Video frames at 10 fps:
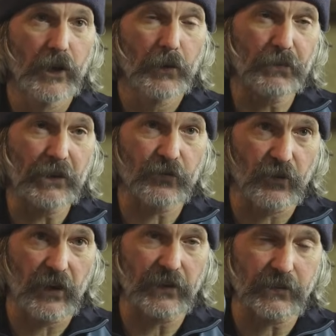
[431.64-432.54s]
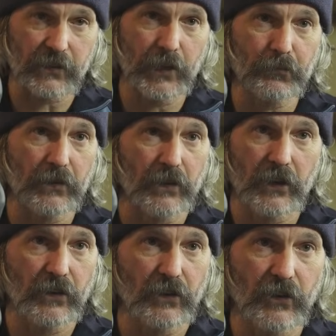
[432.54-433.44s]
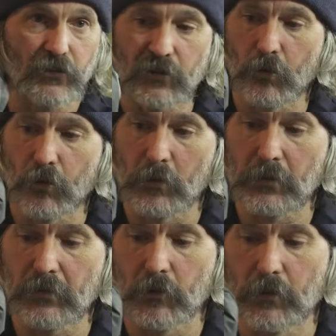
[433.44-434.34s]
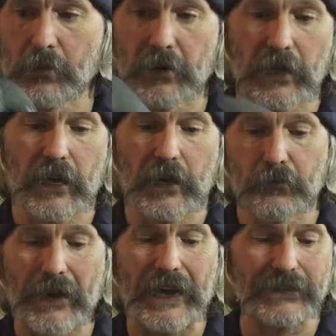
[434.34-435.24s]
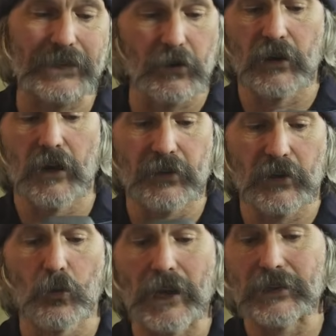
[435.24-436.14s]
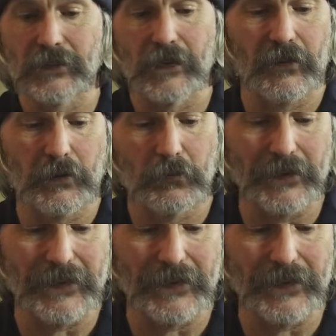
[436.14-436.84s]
peaceful night's sleep and just to warm up a little bit. But again, packs down to nothing, weighs nothing, but